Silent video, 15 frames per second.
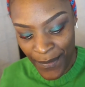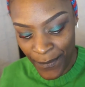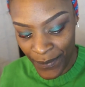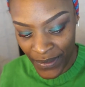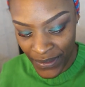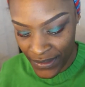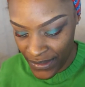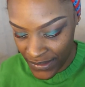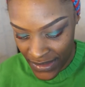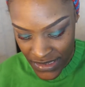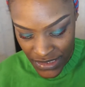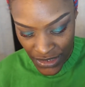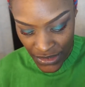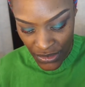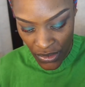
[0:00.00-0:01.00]
but that's
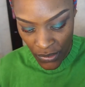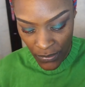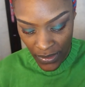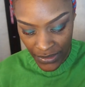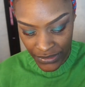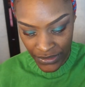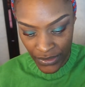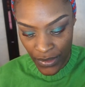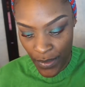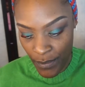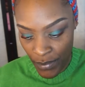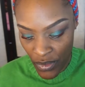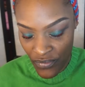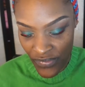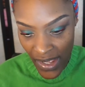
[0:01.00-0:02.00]
going to go under both